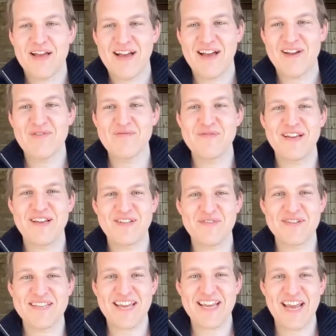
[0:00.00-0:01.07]
it's
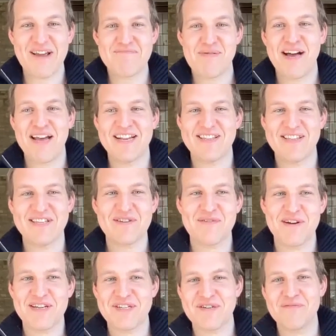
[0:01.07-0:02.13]
almost like I planted this
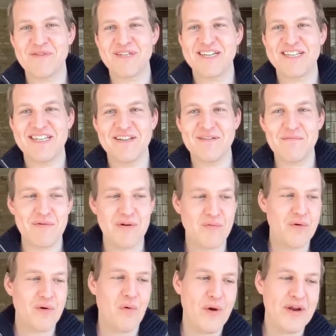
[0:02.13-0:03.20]
question, which I didn't, but
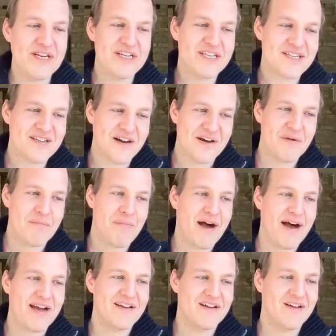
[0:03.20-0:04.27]
we just started a
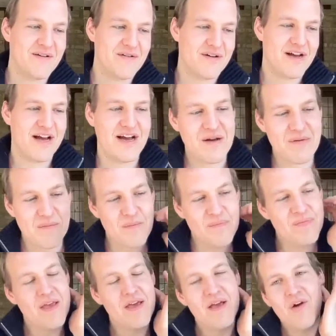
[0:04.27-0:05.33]
pilot
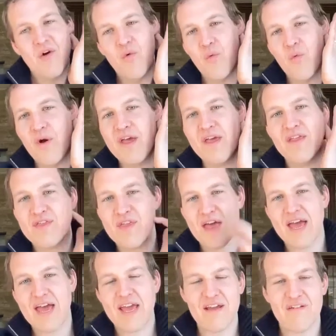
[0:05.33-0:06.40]
with
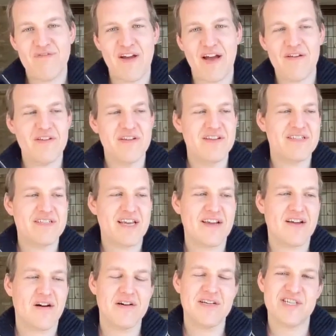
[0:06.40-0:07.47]
a founder's
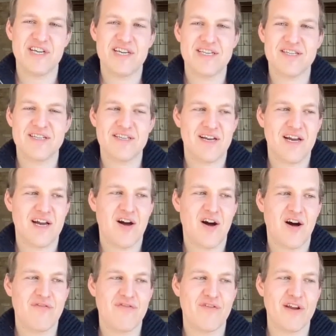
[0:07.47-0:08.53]
psychologist,
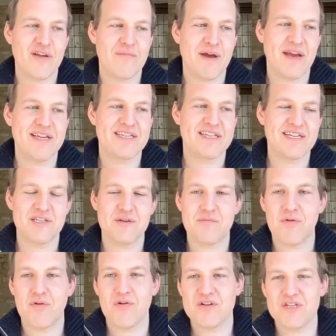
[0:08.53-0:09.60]
offering basically
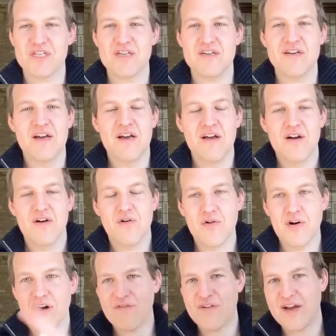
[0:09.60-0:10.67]
support to
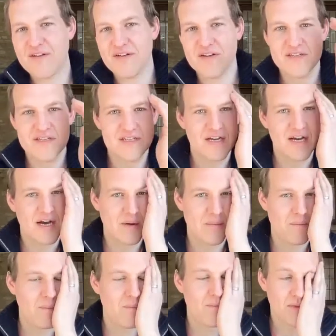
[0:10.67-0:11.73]
all our founders
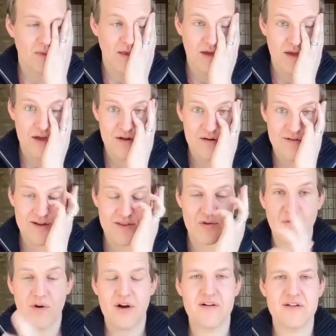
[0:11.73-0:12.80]
around the
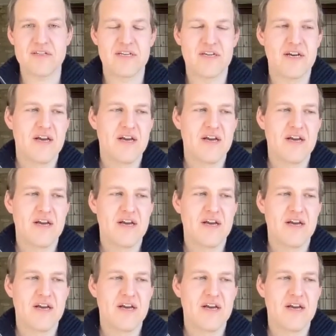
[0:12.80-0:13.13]
world,